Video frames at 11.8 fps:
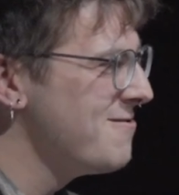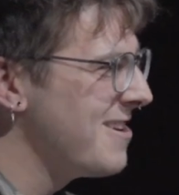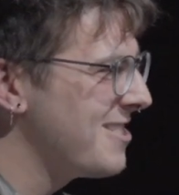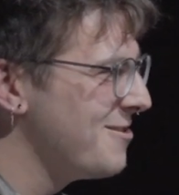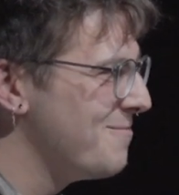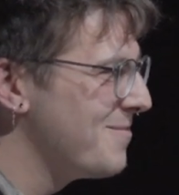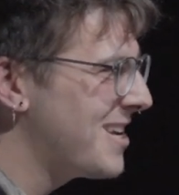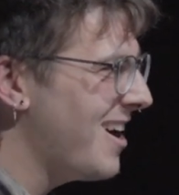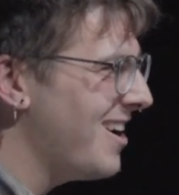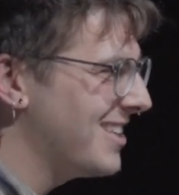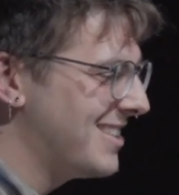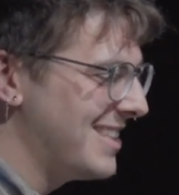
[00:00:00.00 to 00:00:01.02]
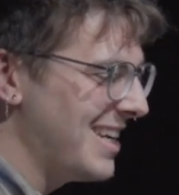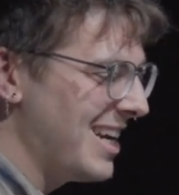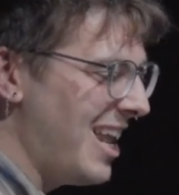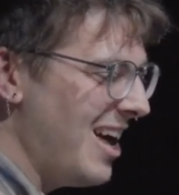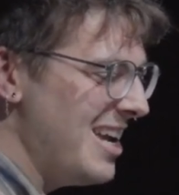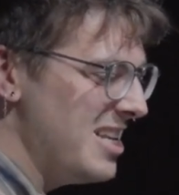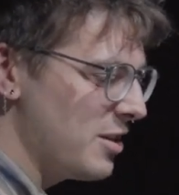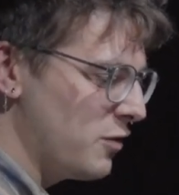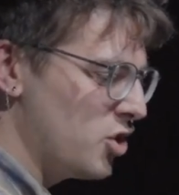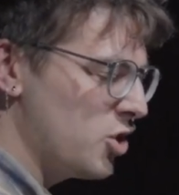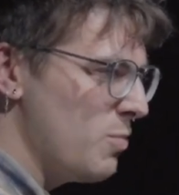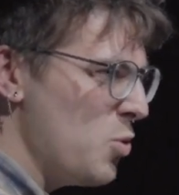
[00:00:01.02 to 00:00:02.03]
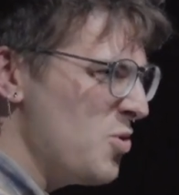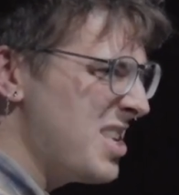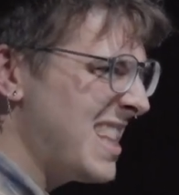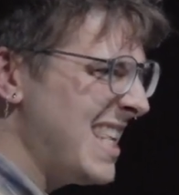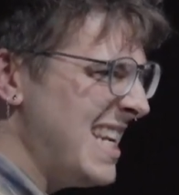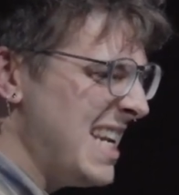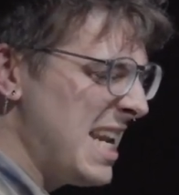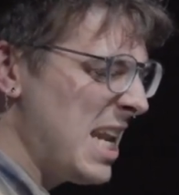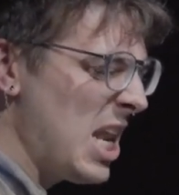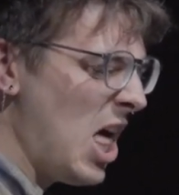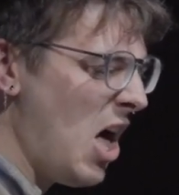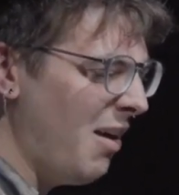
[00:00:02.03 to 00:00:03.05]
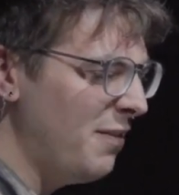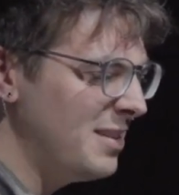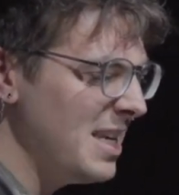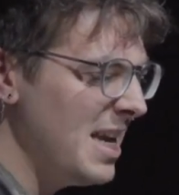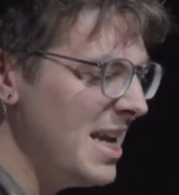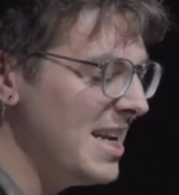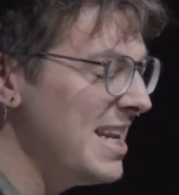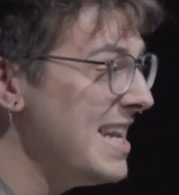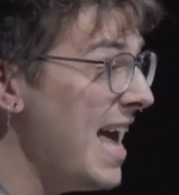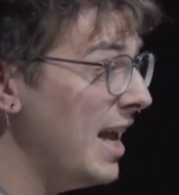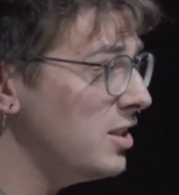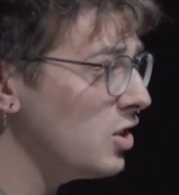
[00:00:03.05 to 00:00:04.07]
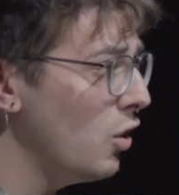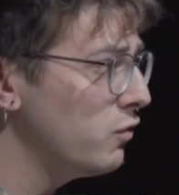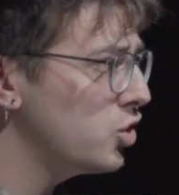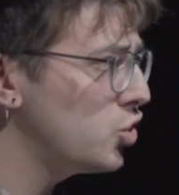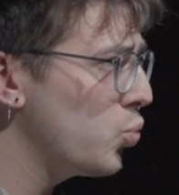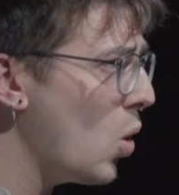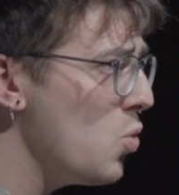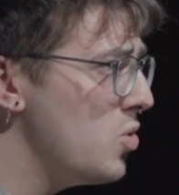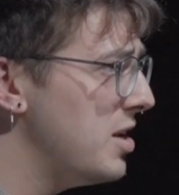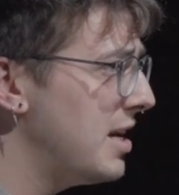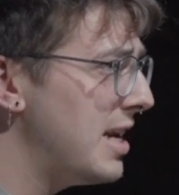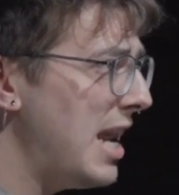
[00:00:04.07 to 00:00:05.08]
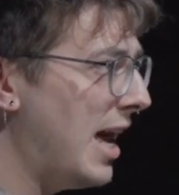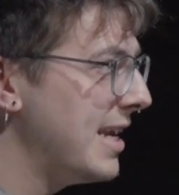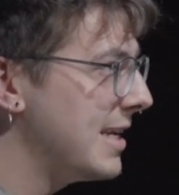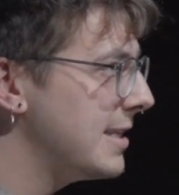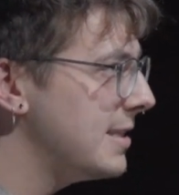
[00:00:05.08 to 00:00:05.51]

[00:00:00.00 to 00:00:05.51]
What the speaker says: rhythm, casting lines of smoke-thinned laughter in a net of swollen light.